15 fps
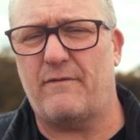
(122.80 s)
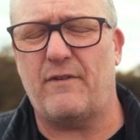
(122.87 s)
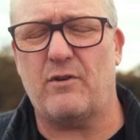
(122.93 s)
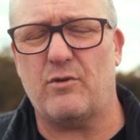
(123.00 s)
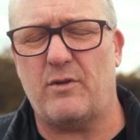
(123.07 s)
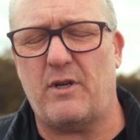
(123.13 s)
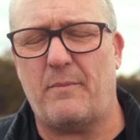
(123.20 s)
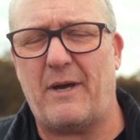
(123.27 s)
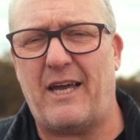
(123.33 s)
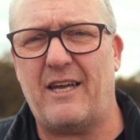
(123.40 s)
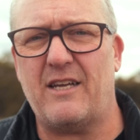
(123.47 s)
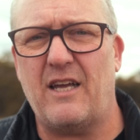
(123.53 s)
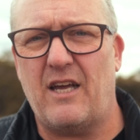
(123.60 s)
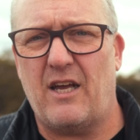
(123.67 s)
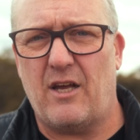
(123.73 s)
filter in your
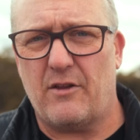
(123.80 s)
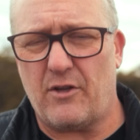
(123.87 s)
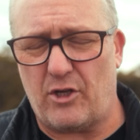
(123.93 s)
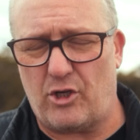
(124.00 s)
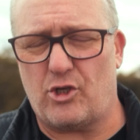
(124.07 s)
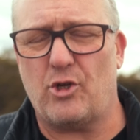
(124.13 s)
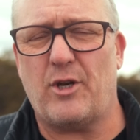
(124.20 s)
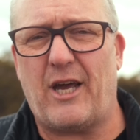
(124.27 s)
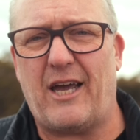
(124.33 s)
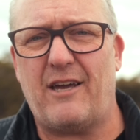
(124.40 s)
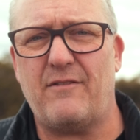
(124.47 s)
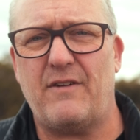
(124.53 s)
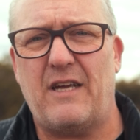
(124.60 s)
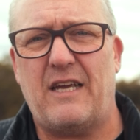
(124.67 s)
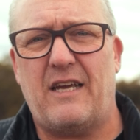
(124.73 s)
bag that you should
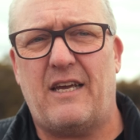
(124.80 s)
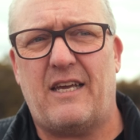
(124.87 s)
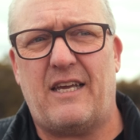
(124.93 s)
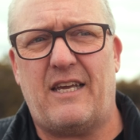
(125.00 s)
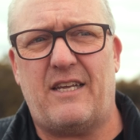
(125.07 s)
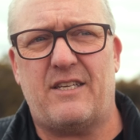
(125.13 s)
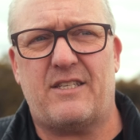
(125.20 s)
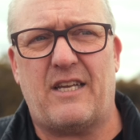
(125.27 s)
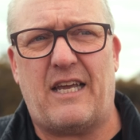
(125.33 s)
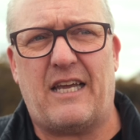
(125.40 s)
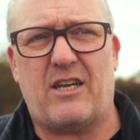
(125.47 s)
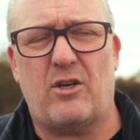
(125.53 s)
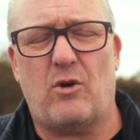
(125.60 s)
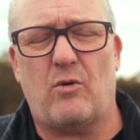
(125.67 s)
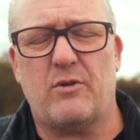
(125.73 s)
have, is
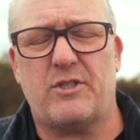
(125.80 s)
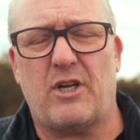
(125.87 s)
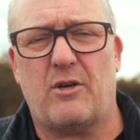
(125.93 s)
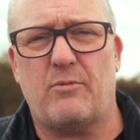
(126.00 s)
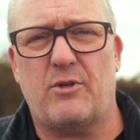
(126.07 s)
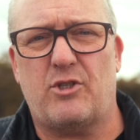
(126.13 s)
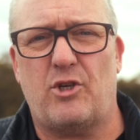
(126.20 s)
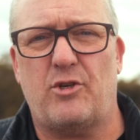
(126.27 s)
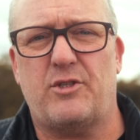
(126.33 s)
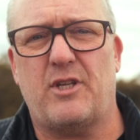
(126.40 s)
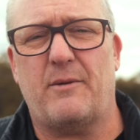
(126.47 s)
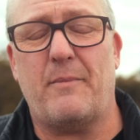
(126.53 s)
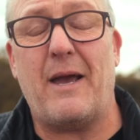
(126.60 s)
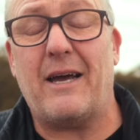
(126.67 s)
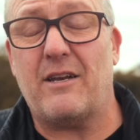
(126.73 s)
it can also reduce
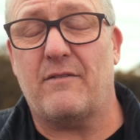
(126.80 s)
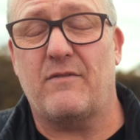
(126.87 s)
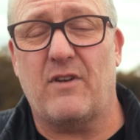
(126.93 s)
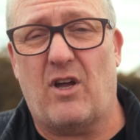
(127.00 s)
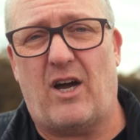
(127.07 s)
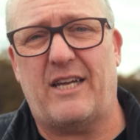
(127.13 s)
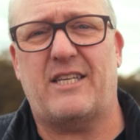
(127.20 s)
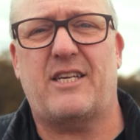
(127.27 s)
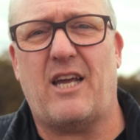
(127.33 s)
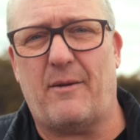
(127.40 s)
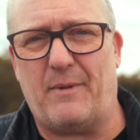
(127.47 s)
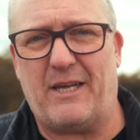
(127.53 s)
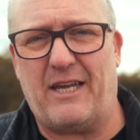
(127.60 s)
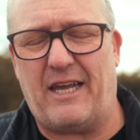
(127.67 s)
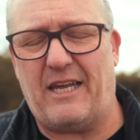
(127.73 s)
the amount of light
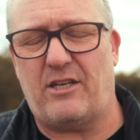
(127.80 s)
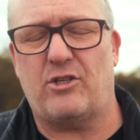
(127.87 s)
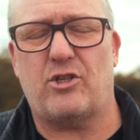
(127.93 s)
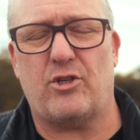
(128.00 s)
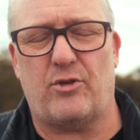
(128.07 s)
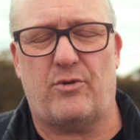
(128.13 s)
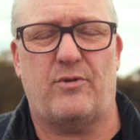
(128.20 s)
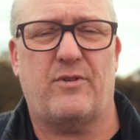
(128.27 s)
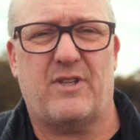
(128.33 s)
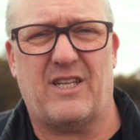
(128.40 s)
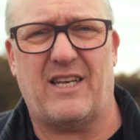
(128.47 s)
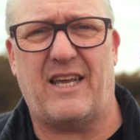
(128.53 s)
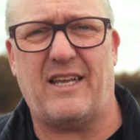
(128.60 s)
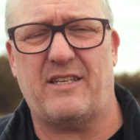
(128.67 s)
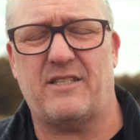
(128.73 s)
coming into
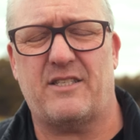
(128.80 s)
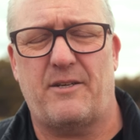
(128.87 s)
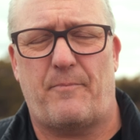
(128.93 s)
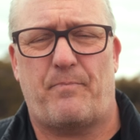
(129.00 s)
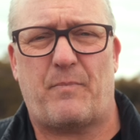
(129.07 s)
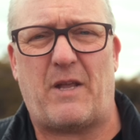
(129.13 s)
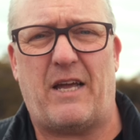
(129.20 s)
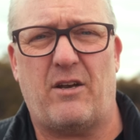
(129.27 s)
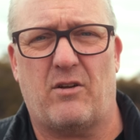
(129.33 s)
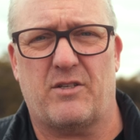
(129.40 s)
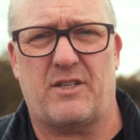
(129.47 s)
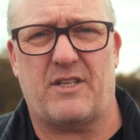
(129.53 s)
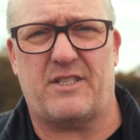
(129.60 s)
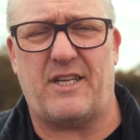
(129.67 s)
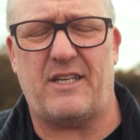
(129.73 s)
the lens and
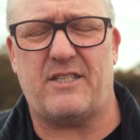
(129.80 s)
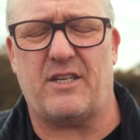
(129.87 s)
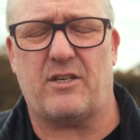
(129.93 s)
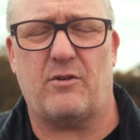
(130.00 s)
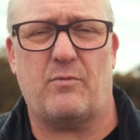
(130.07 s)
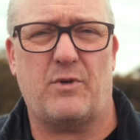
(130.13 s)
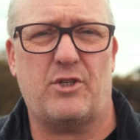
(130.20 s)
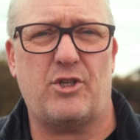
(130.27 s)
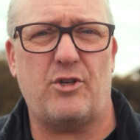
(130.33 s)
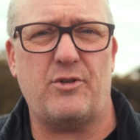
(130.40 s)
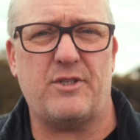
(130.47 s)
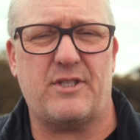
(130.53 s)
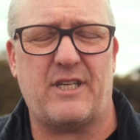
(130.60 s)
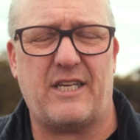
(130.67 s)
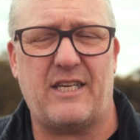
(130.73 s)
onto the sensor. It can
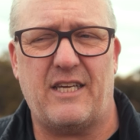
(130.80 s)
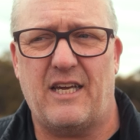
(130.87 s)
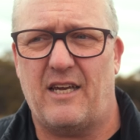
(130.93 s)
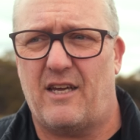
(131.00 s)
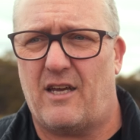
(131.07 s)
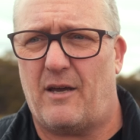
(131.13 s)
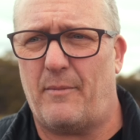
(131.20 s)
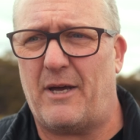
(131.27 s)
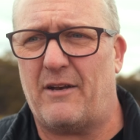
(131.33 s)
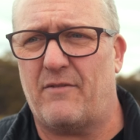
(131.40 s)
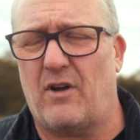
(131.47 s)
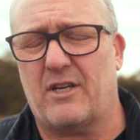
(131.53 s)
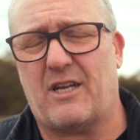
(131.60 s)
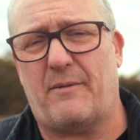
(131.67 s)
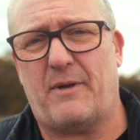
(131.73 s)
reduce the amount of
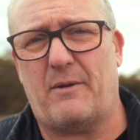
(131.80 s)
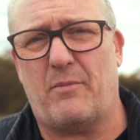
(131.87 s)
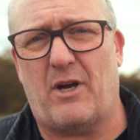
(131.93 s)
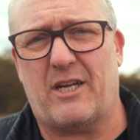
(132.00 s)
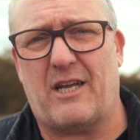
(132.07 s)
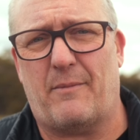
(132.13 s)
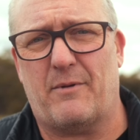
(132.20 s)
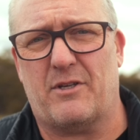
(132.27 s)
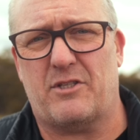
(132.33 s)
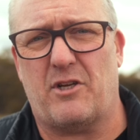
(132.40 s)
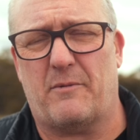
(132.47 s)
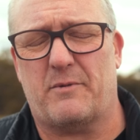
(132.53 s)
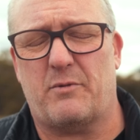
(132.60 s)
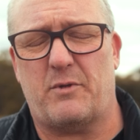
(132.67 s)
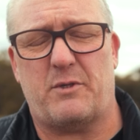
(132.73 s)
light coming in by a couple of
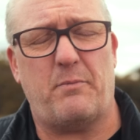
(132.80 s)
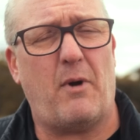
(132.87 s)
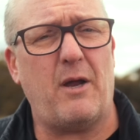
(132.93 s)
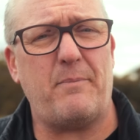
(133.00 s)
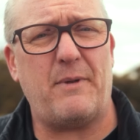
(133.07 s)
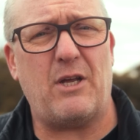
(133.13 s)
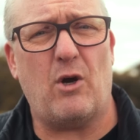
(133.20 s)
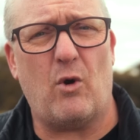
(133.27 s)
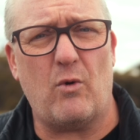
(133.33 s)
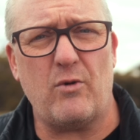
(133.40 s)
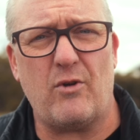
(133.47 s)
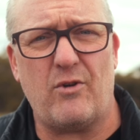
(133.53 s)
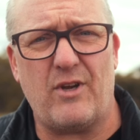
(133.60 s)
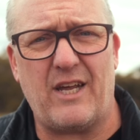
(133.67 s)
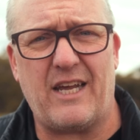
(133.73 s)
stops, which might be all
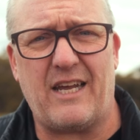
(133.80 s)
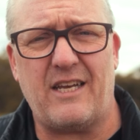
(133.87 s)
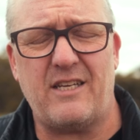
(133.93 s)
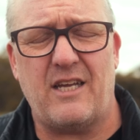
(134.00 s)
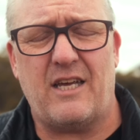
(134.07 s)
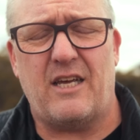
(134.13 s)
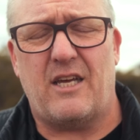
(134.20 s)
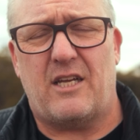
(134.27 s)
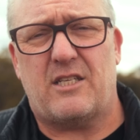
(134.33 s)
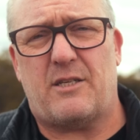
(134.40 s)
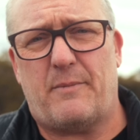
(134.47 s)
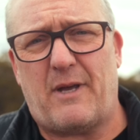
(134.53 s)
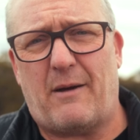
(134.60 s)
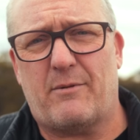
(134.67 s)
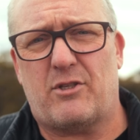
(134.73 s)
you need
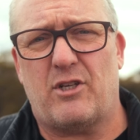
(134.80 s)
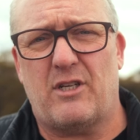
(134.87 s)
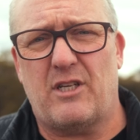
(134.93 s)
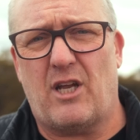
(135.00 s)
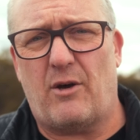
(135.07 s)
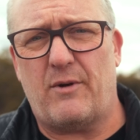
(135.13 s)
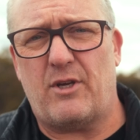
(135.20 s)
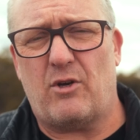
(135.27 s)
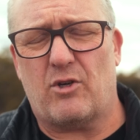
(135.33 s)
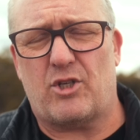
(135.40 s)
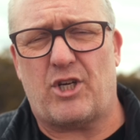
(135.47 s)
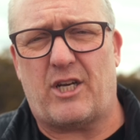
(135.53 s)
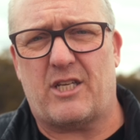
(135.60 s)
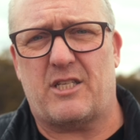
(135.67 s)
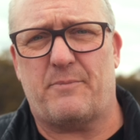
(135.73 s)
to be able to lower your
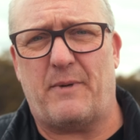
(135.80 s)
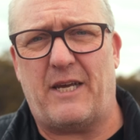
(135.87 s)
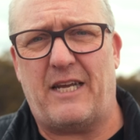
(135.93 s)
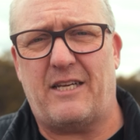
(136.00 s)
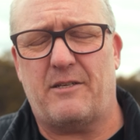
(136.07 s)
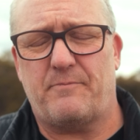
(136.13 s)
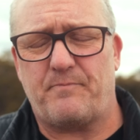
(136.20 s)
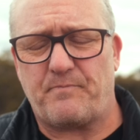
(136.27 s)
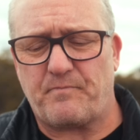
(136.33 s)
shutter speed